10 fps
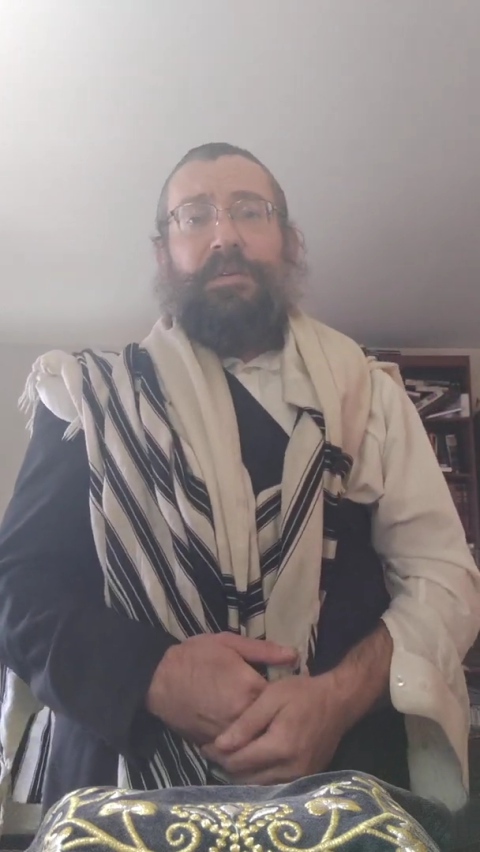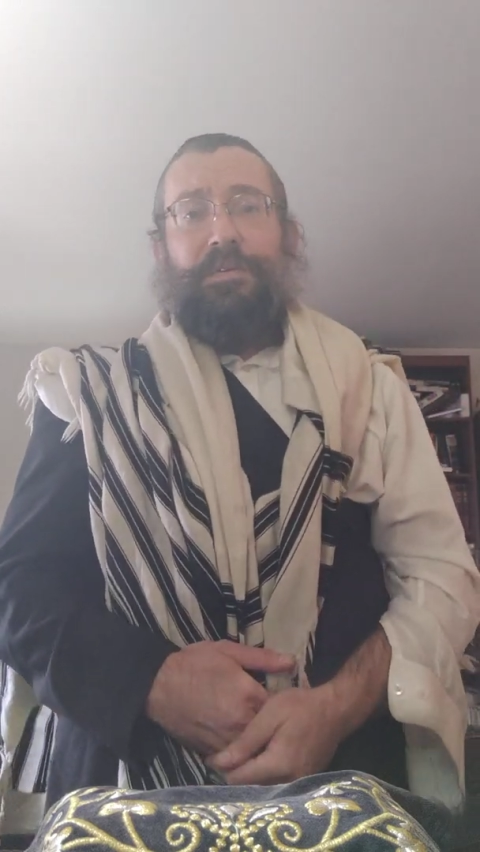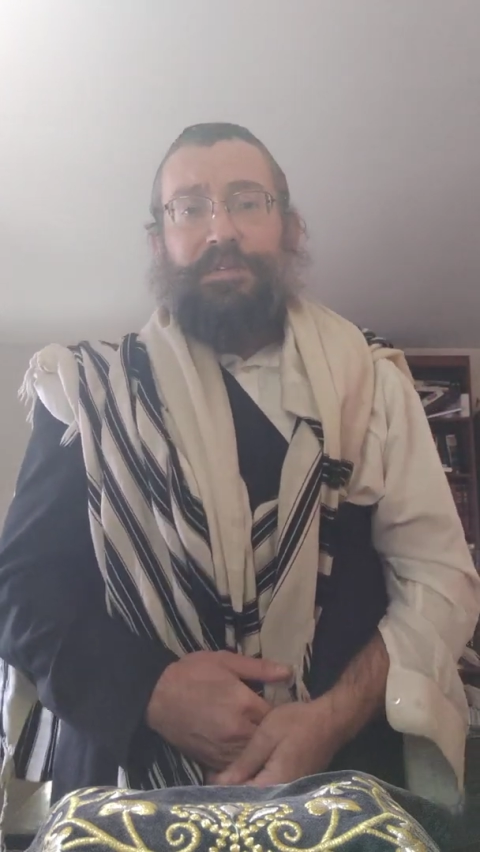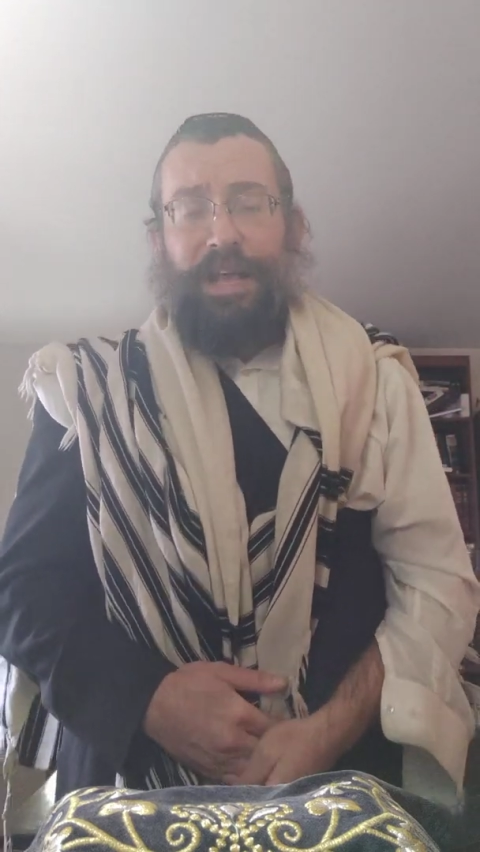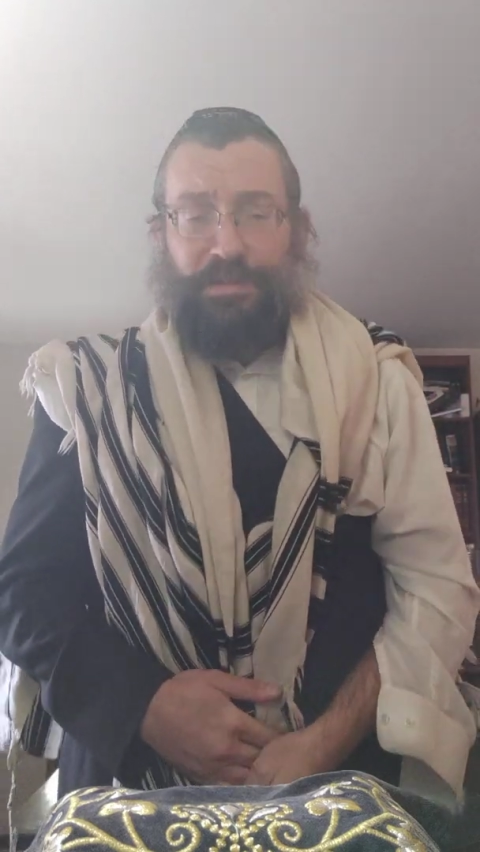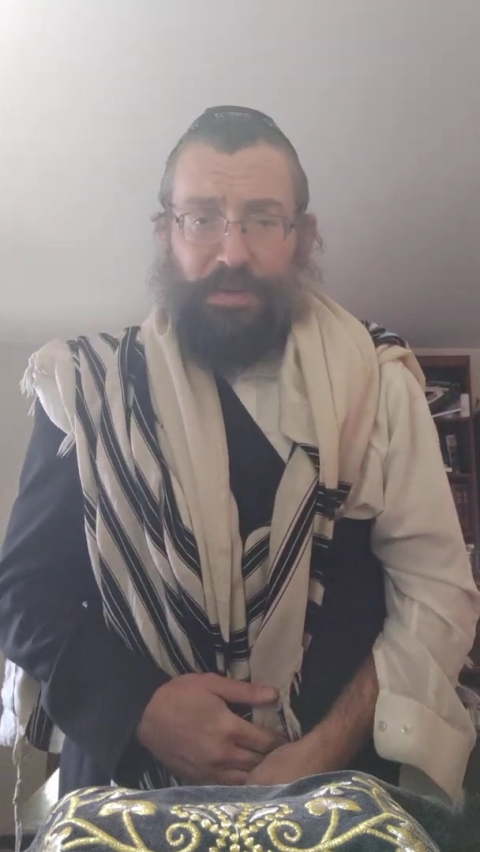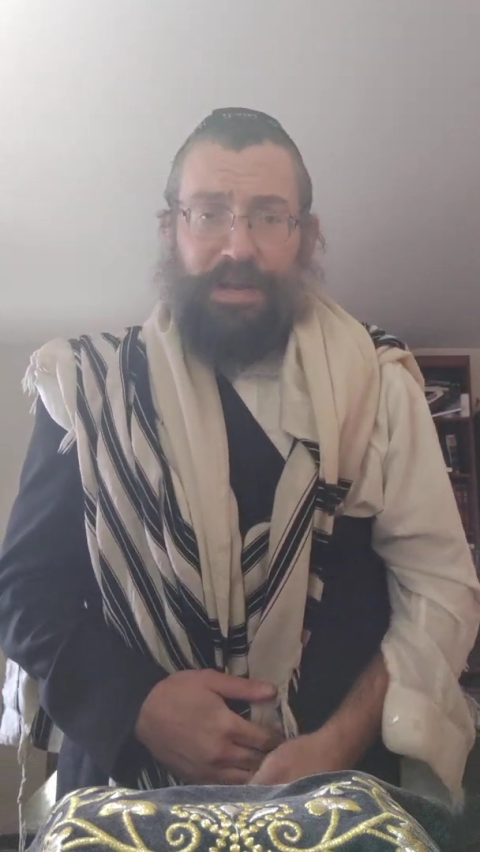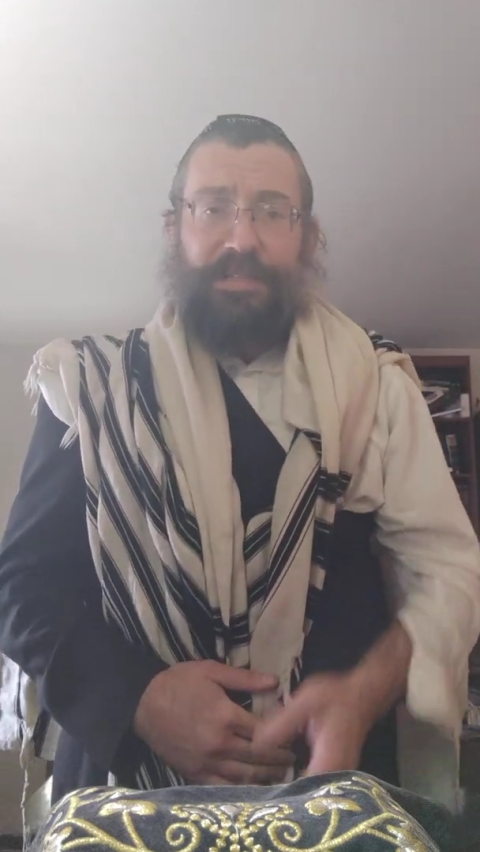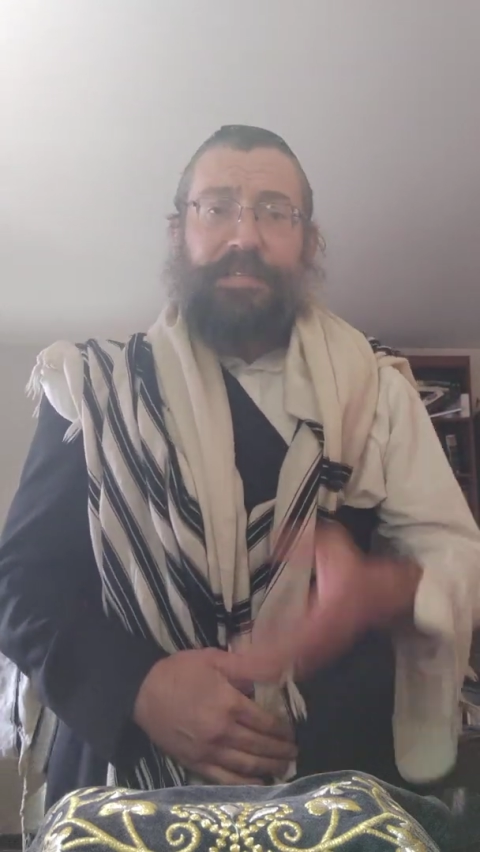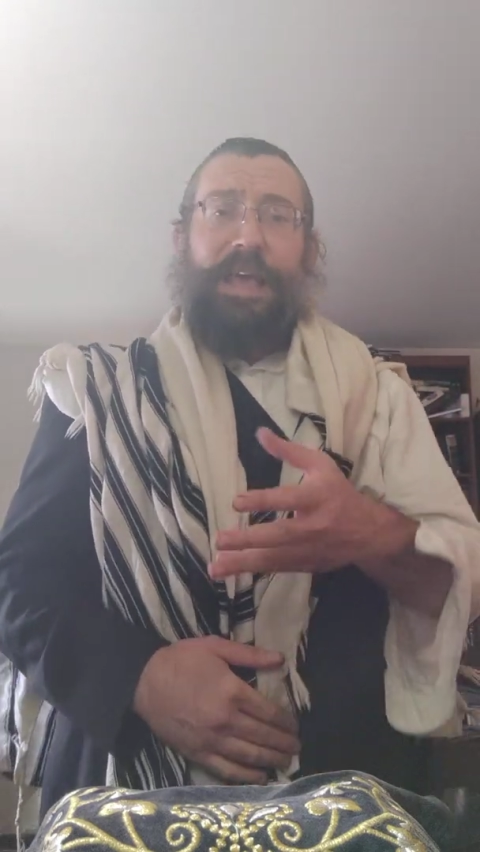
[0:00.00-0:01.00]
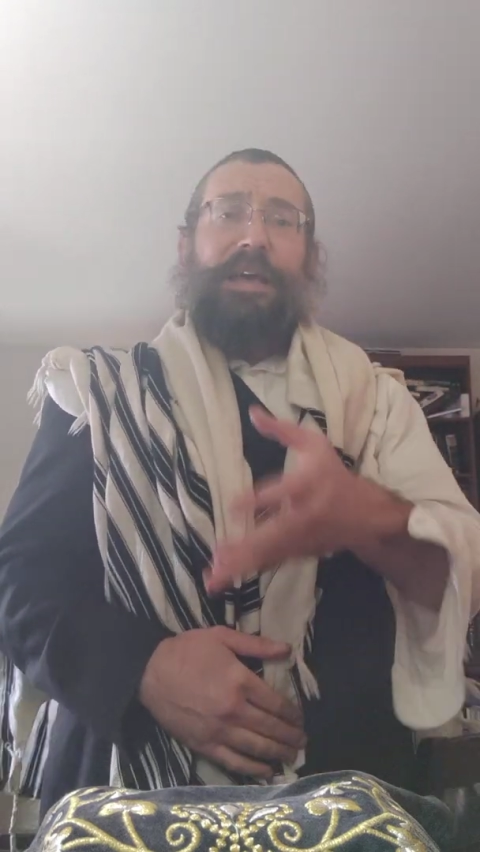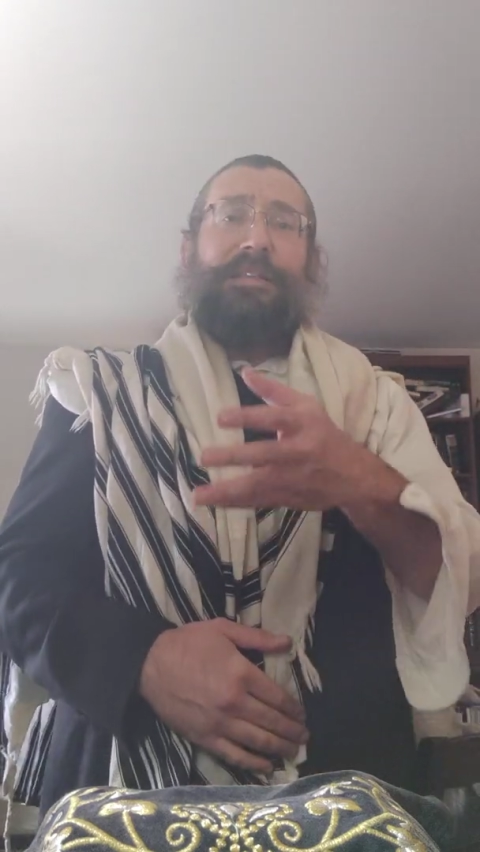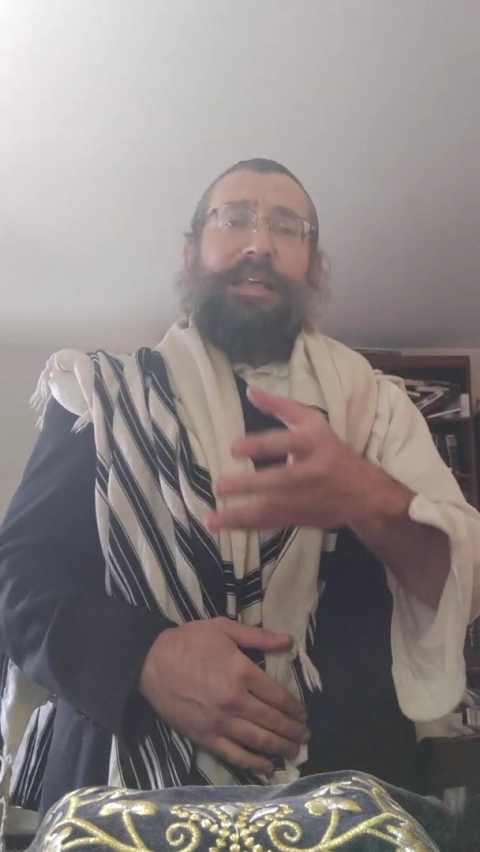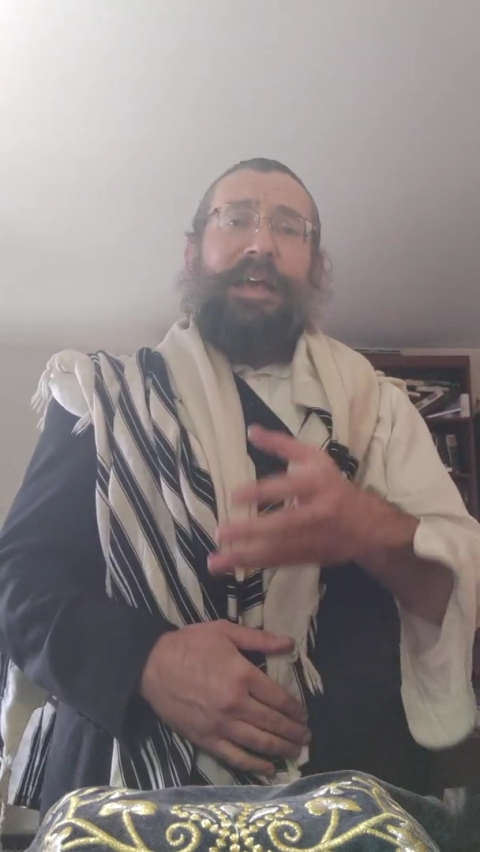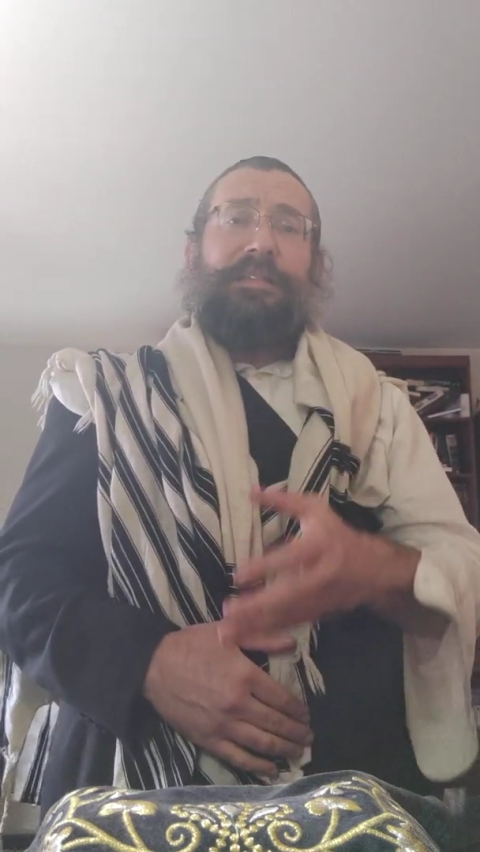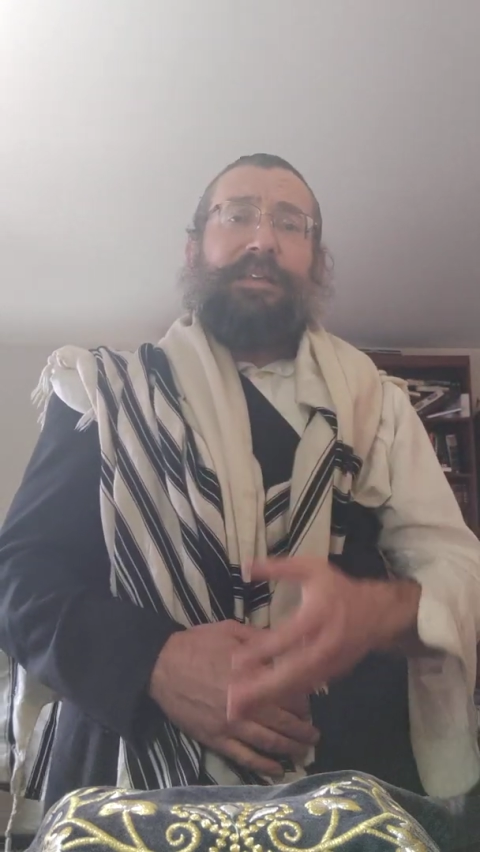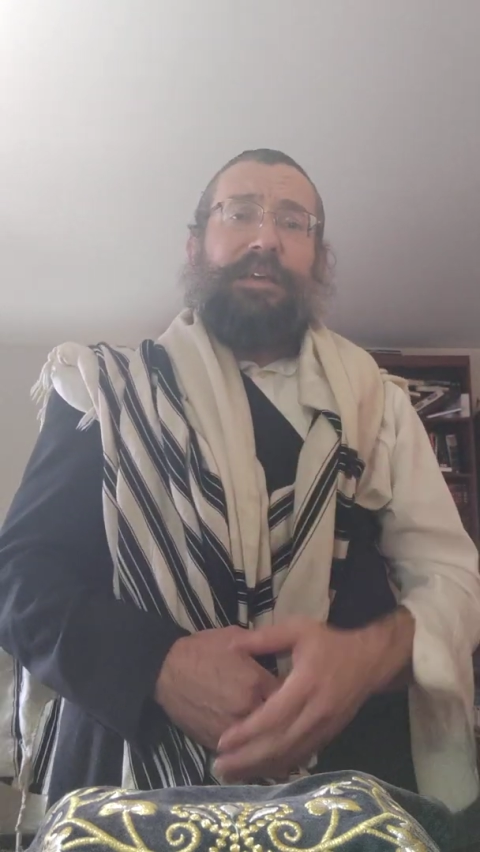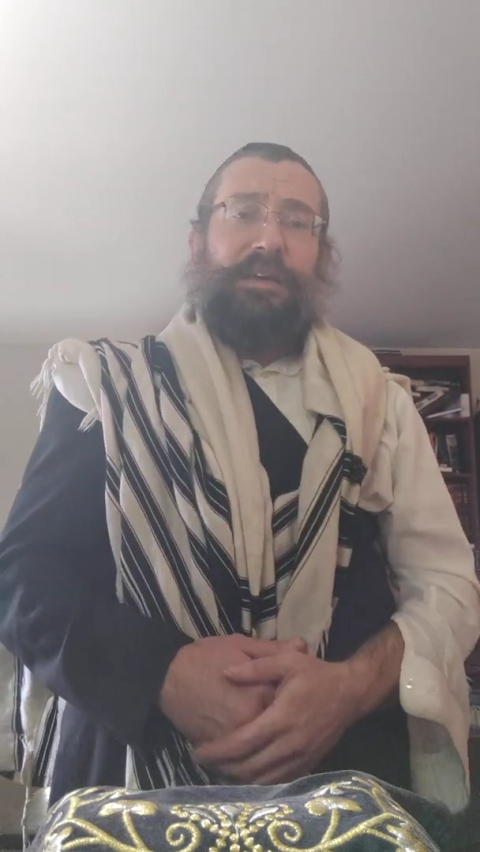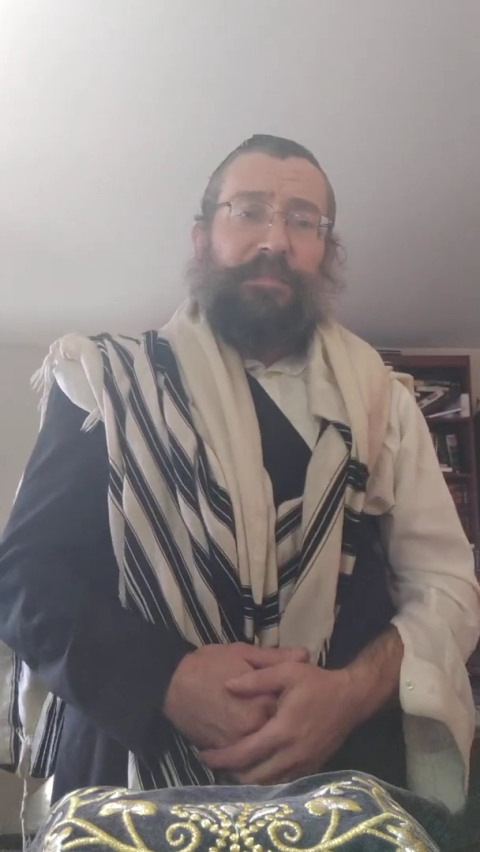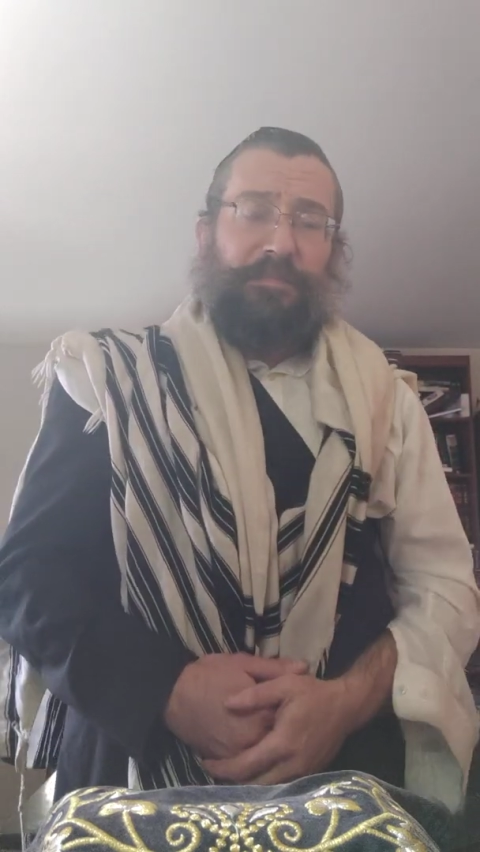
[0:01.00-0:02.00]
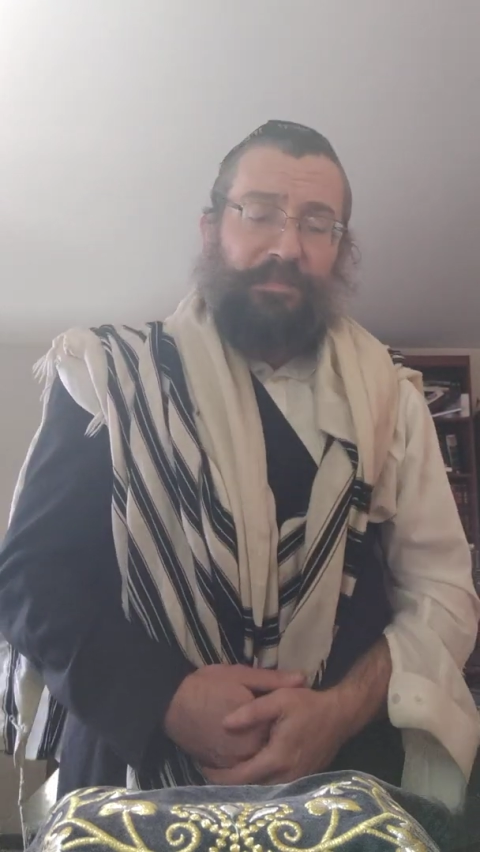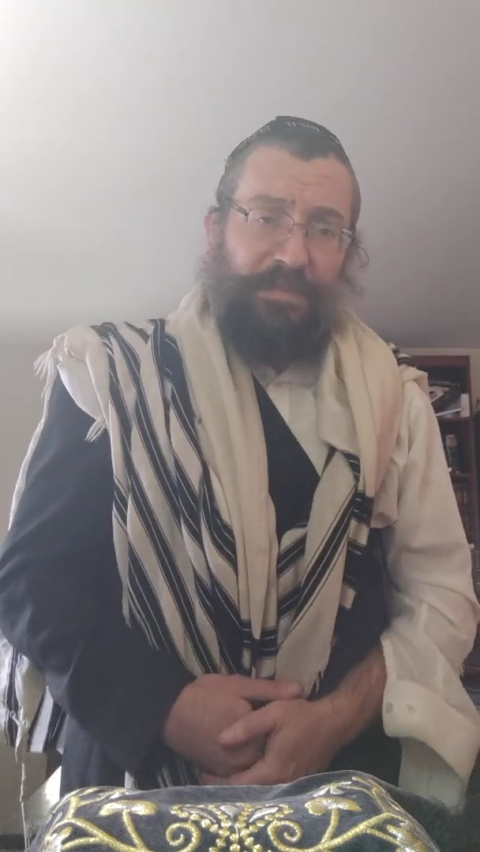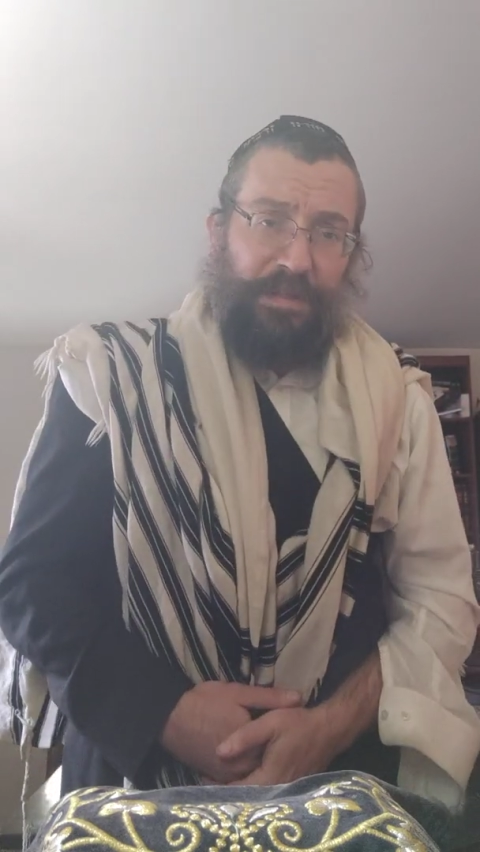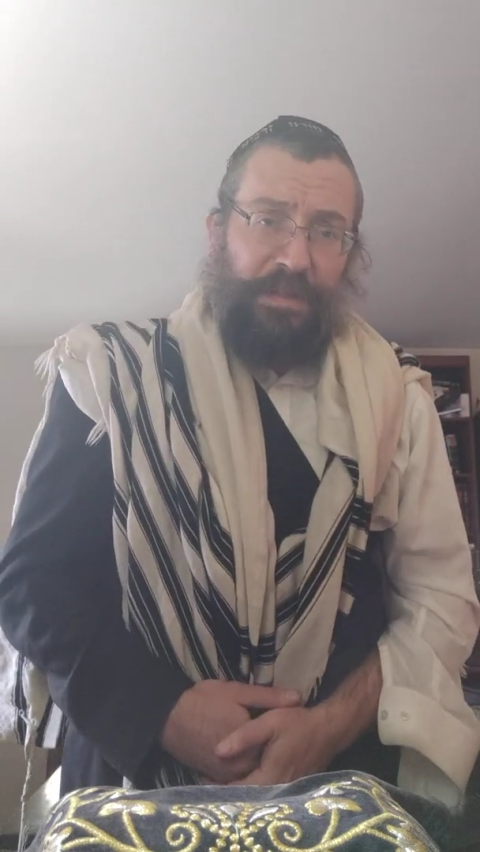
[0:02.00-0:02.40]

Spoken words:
Because that's what it says, that the